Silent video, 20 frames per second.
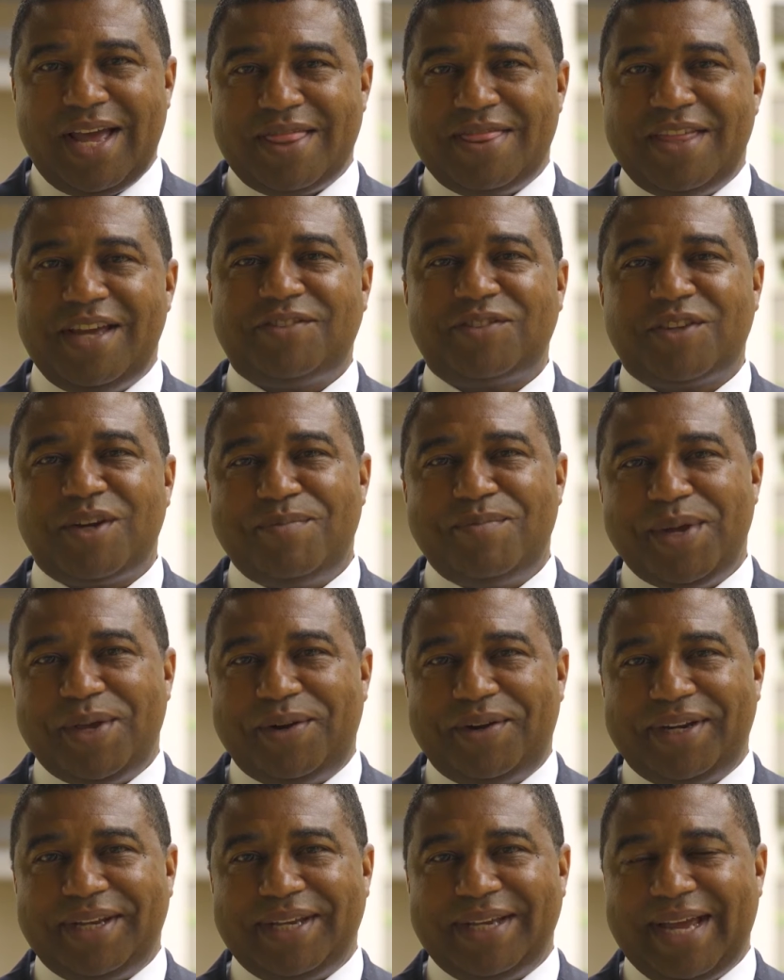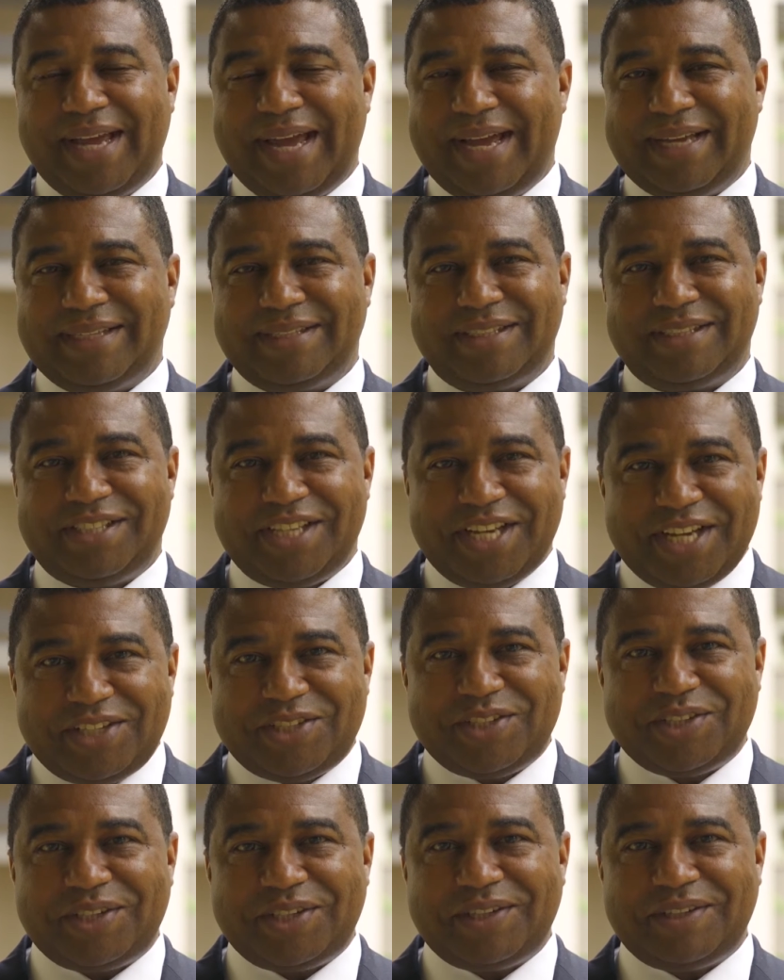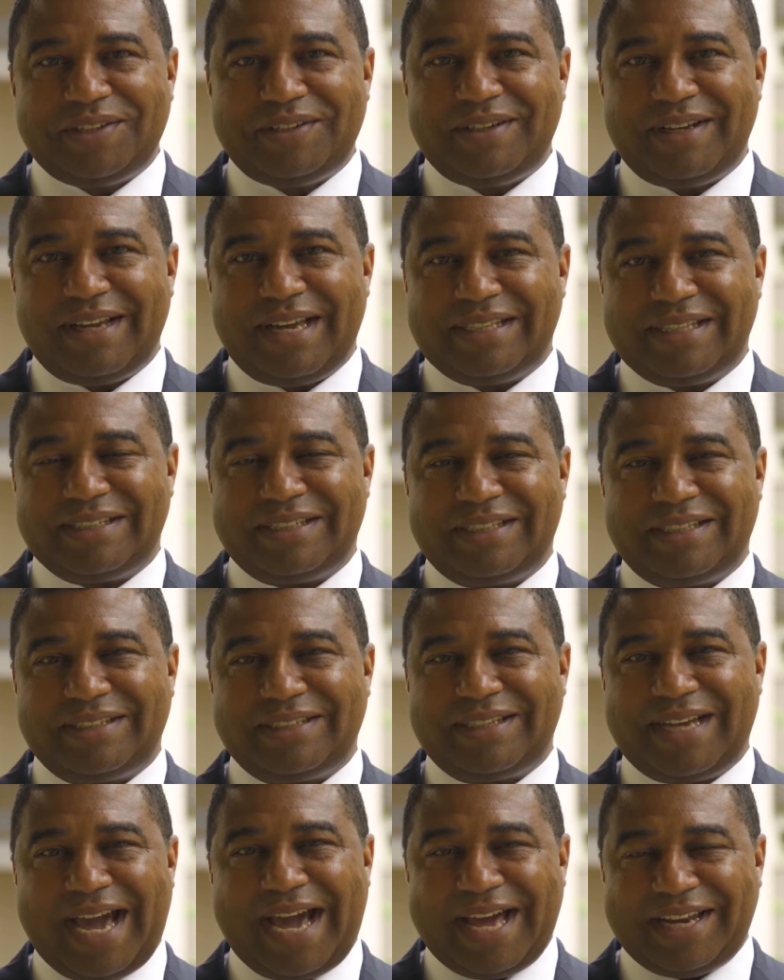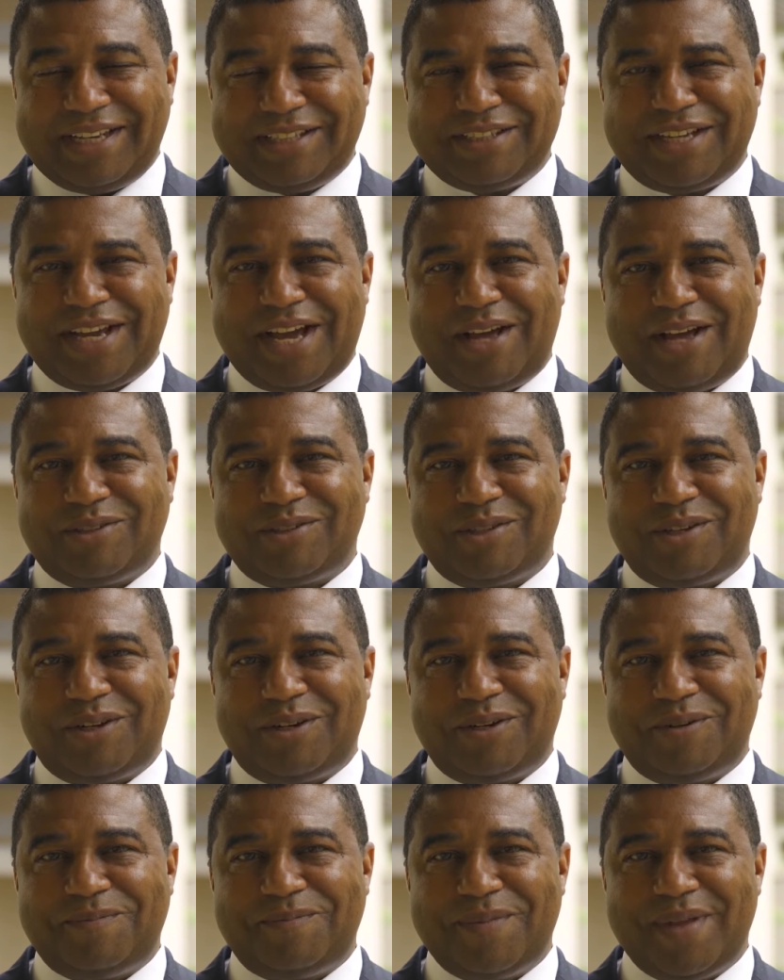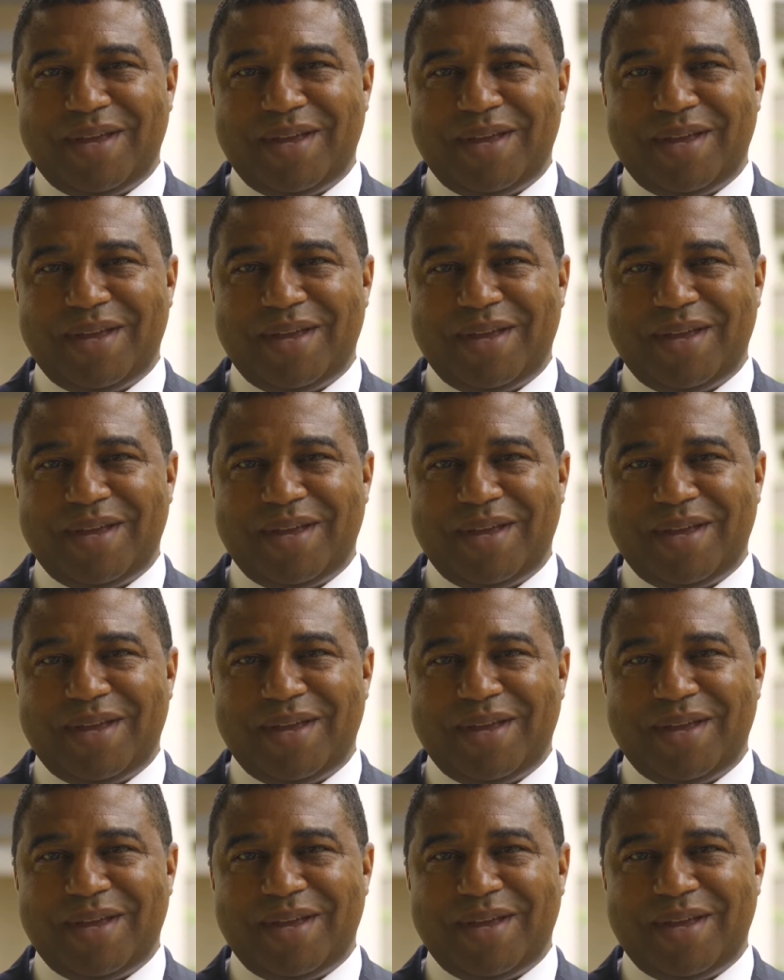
this community as a teacher, as a guidance counselor,